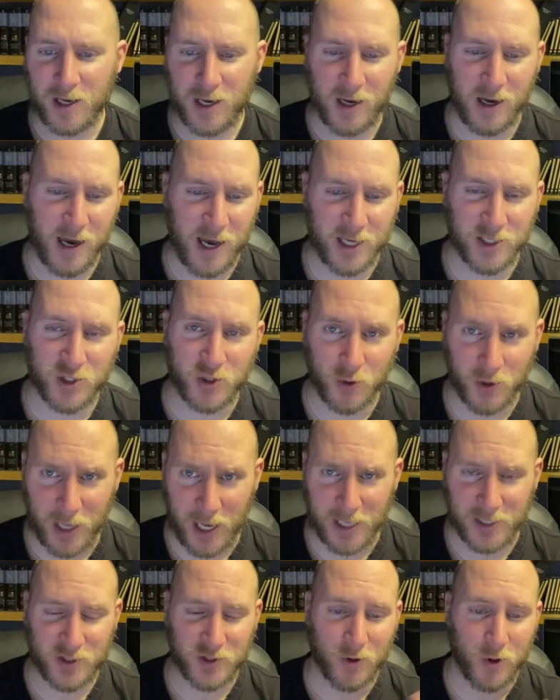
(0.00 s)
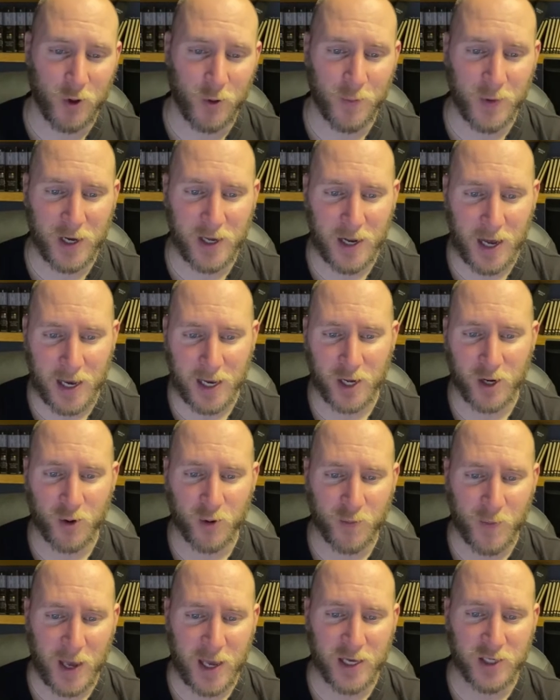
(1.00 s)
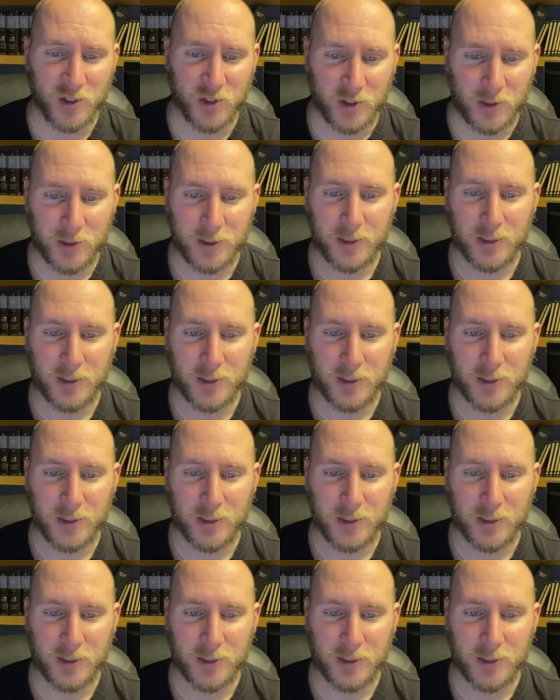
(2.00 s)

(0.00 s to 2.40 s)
Has two lights, the whole bit. I got to go with my angel.